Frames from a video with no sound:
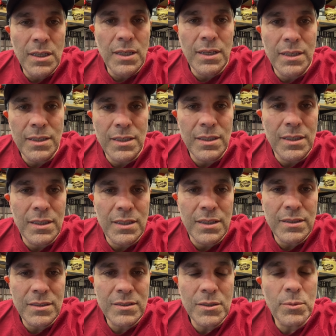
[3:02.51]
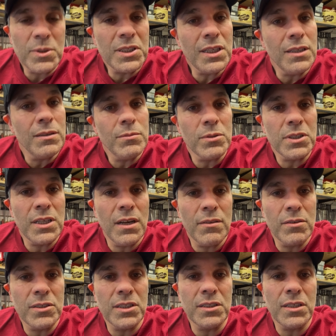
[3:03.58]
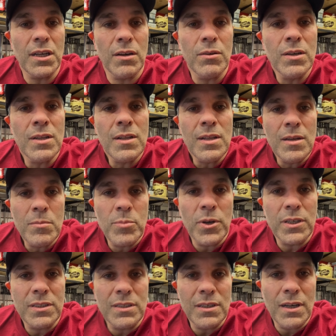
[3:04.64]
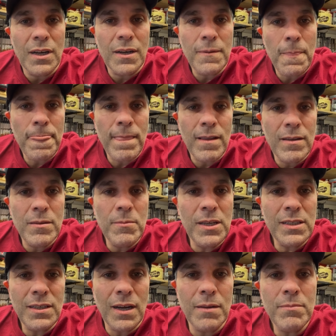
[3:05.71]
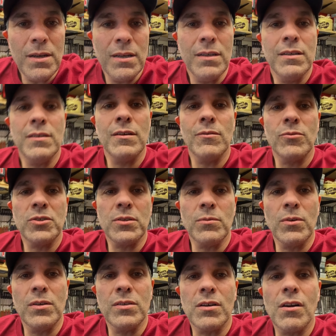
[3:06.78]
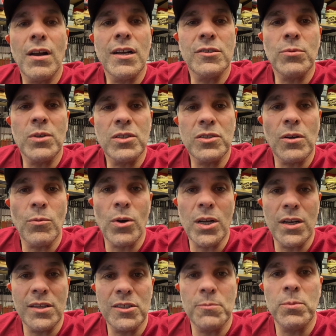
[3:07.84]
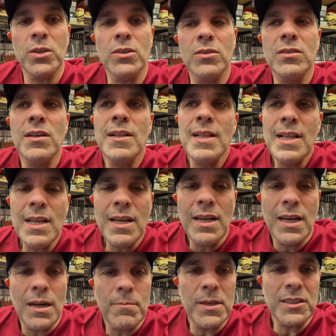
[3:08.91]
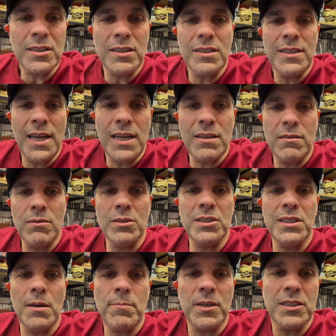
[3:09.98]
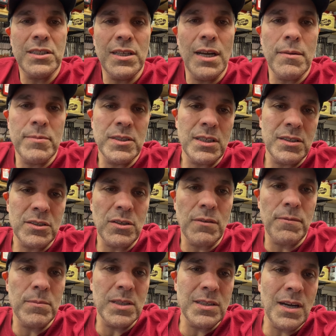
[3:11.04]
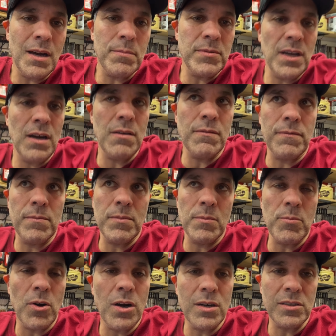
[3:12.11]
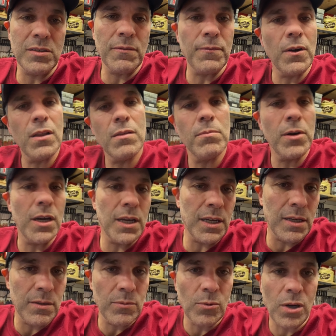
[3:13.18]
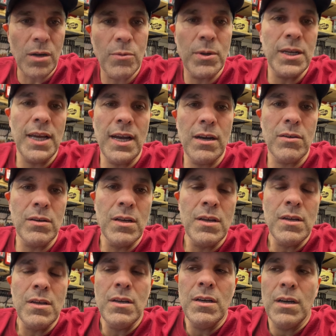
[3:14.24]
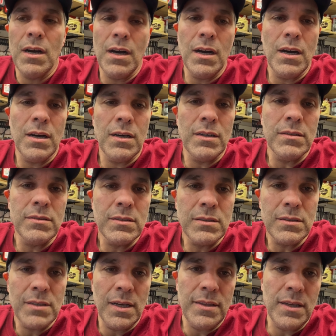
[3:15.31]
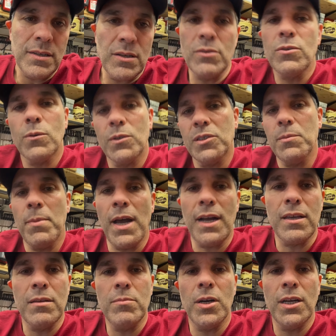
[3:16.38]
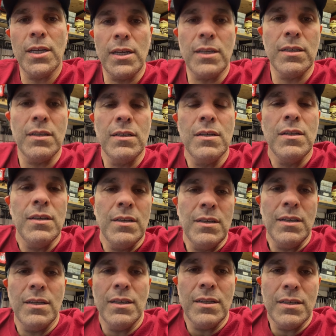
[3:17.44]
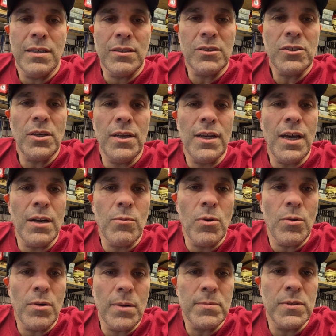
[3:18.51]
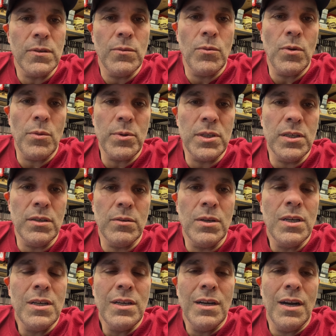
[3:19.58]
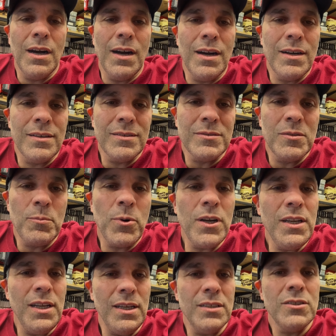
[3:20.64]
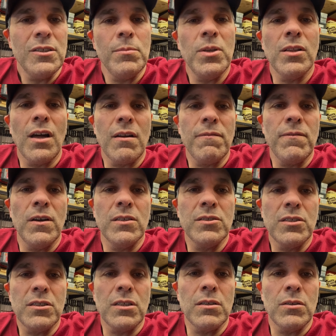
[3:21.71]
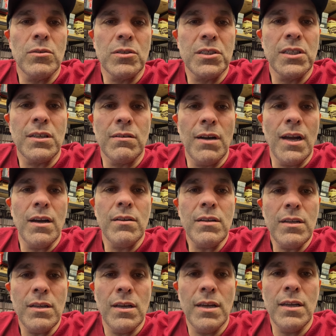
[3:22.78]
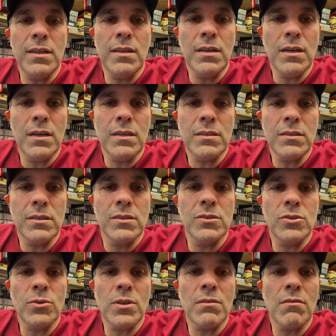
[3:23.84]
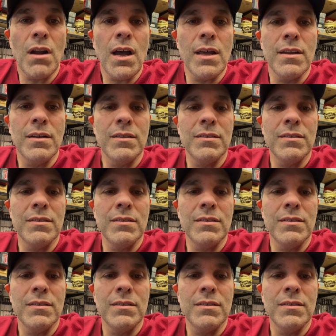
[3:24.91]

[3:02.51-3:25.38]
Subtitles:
And so we'll see how those things go. But in the meantime, so we're in the garage. We're going to start working on this build, and I'm basically going to take you through it step by step. It's going to start from the top down, from the bars in the front of the bike, and work our way down, and then go towards the back of the bike and show you kind of what we're up to and what we do. It's pretty neat. Should be a lot of fun. So stick around and enjoy the ride.